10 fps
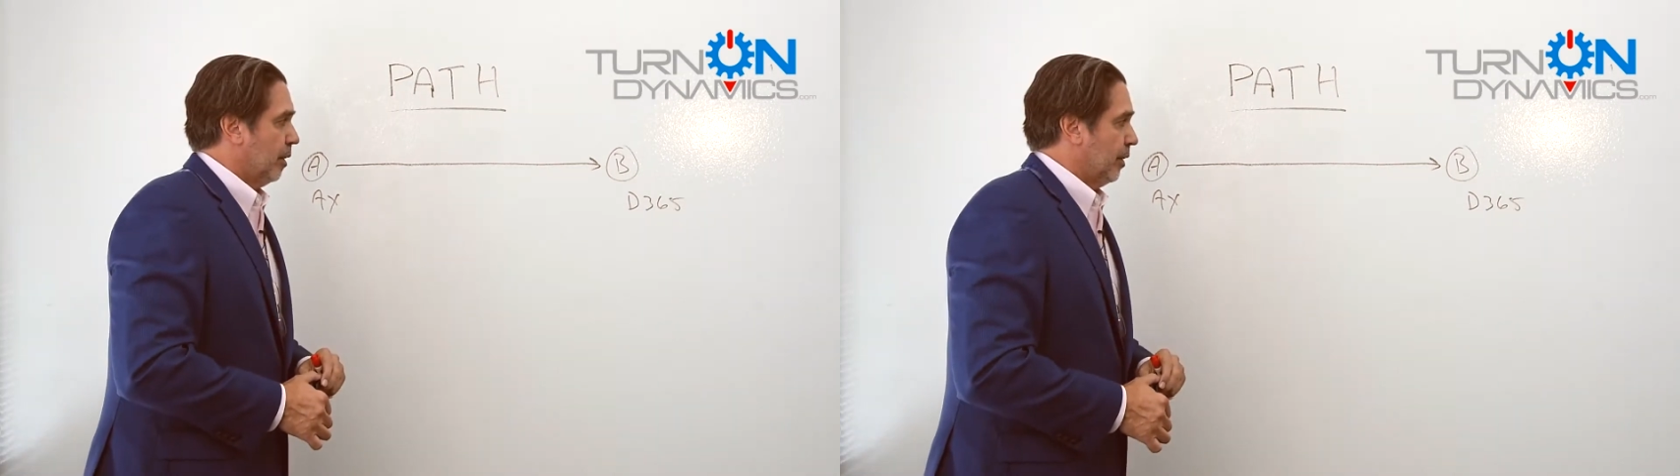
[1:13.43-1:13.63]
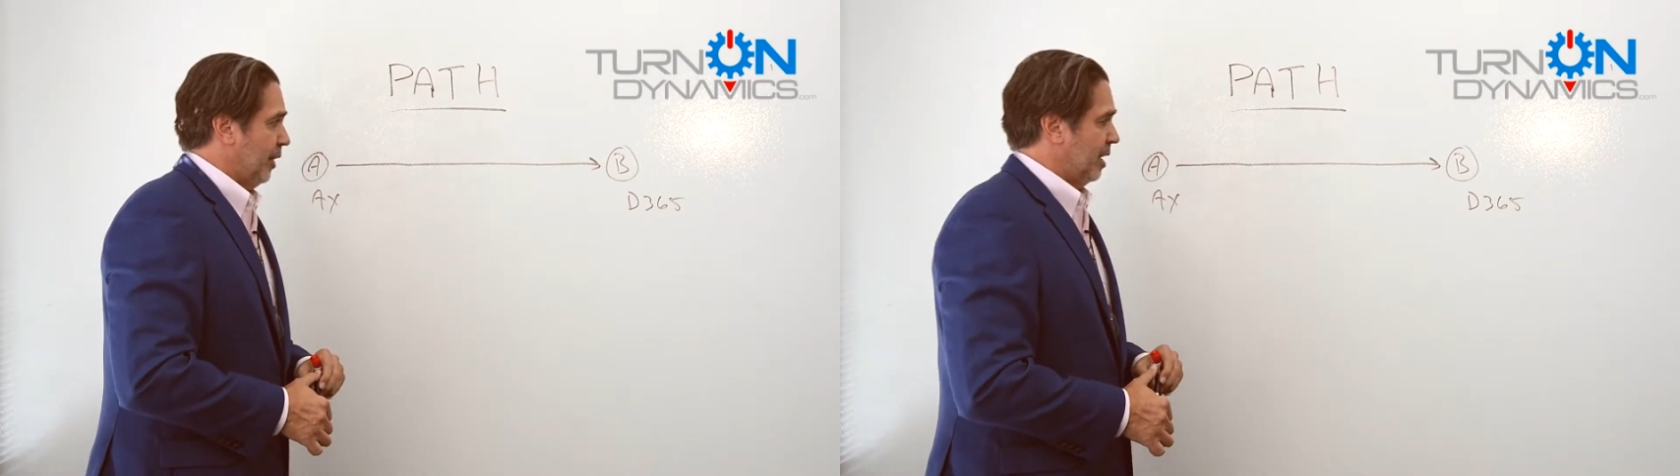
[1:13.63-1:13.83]

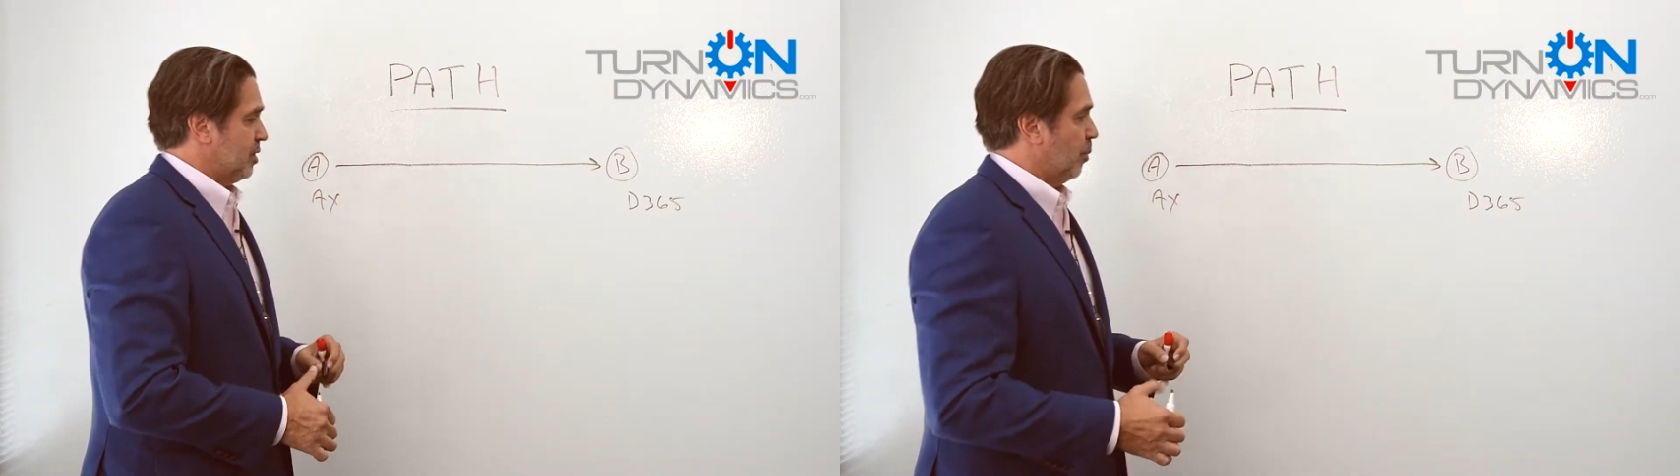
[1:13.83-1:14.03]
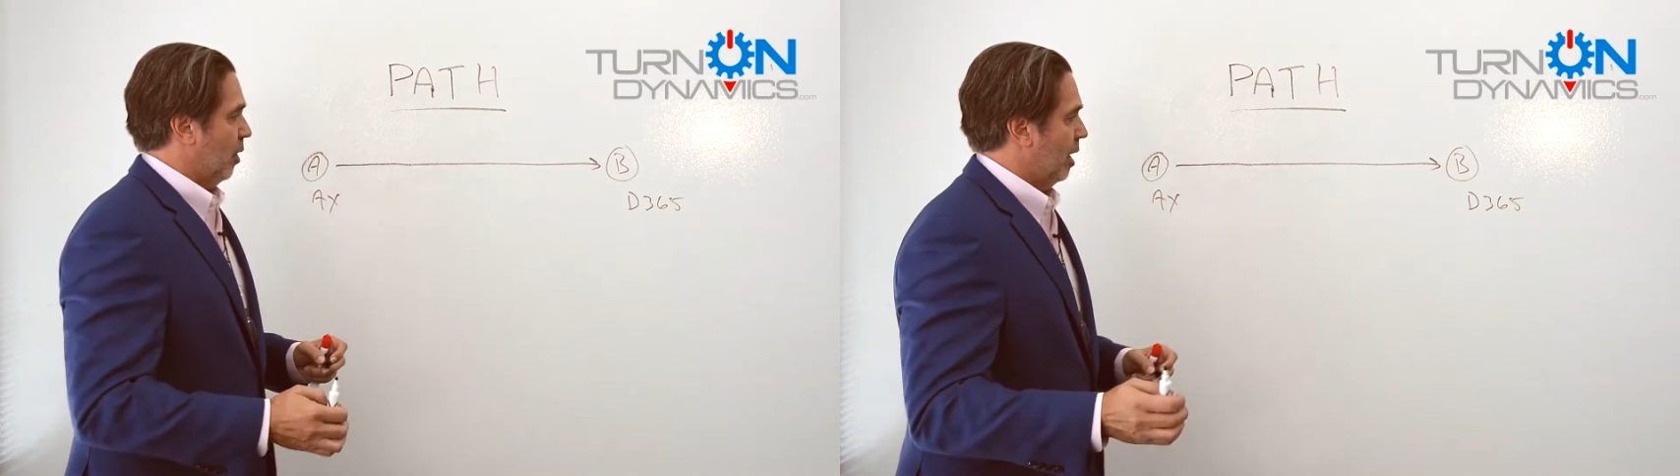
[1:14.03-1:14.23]
The thing that
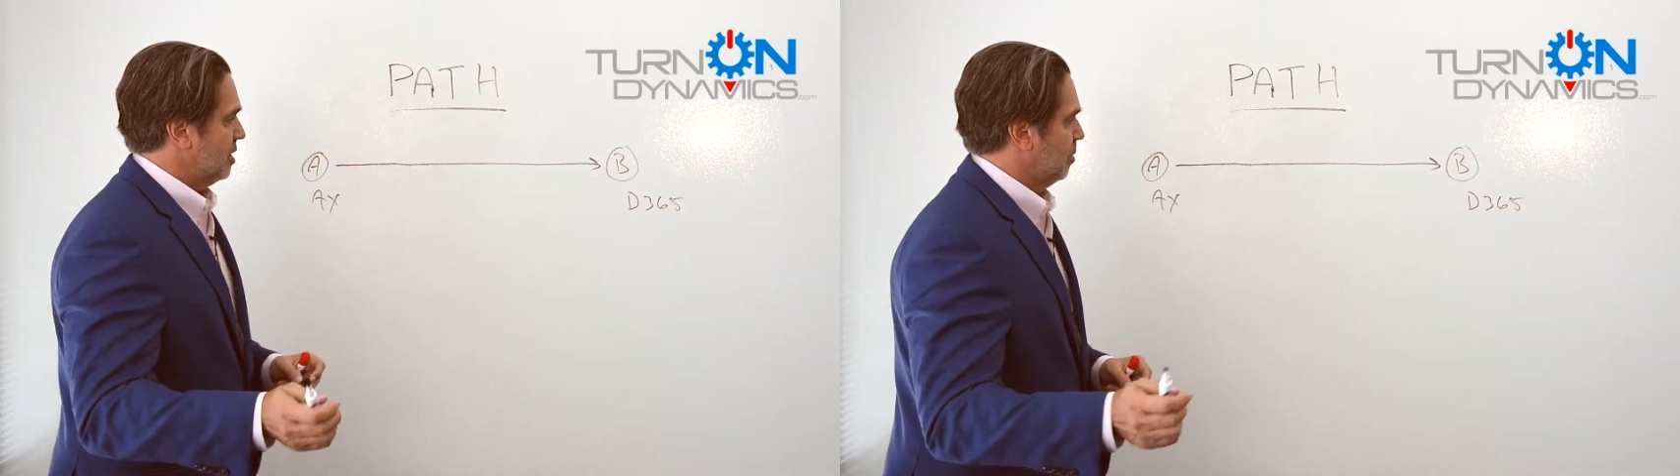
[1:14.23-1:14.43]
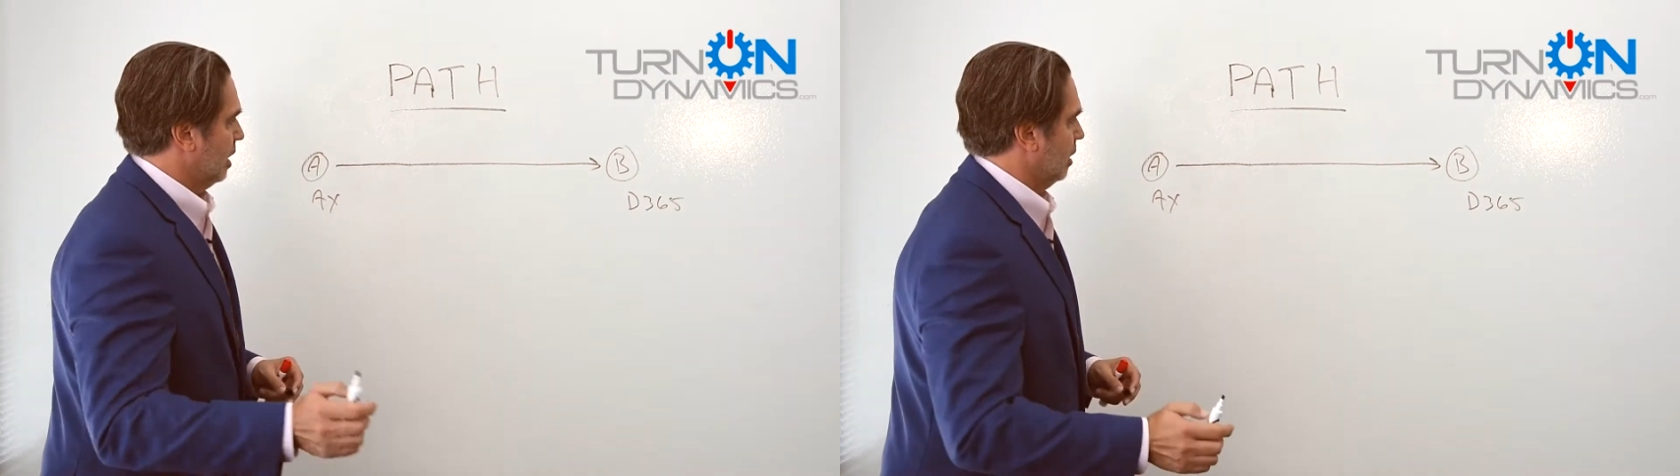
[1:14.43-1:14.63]

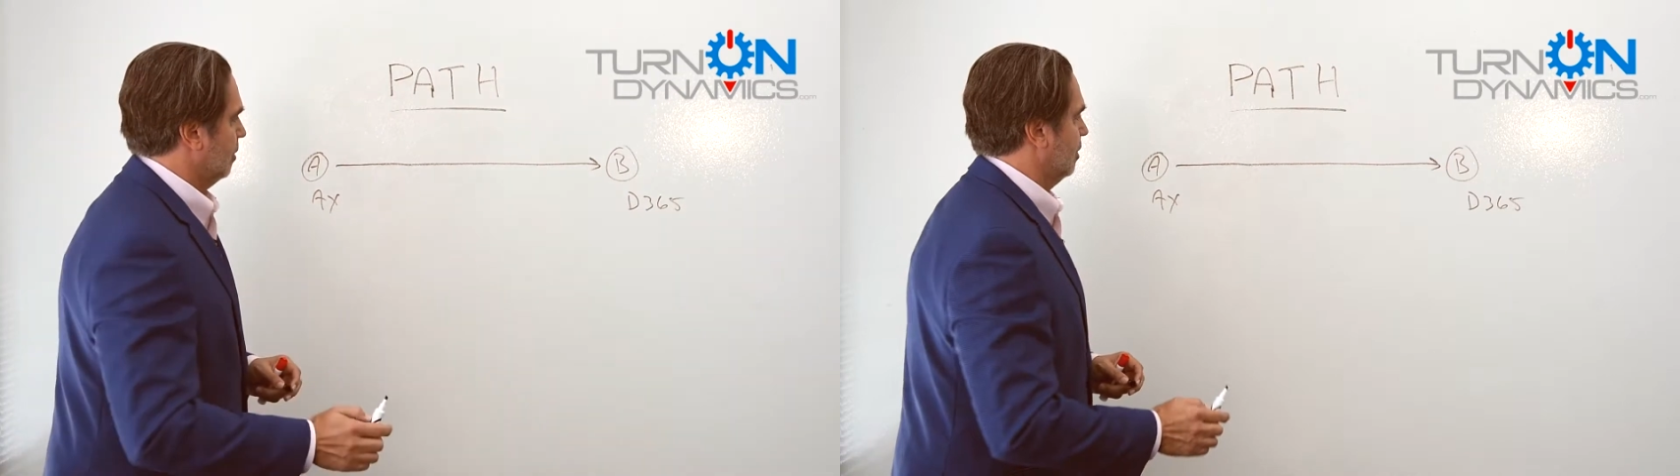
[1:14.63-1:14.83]
surprised me